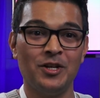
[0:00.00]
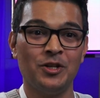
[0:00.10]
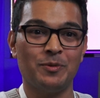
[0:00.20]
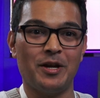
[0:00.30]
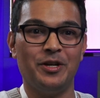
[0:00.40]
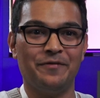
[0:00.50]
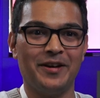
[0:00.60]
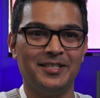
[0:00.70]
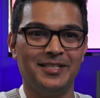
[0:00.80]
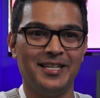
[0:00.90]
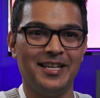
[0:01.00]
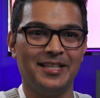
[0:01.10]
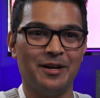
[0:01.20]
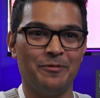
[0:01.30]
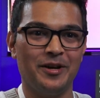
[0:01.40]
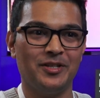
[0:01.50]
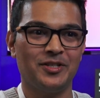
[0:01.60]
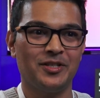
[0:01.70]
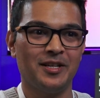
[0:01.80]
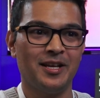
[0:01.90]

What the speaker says: So at university, there was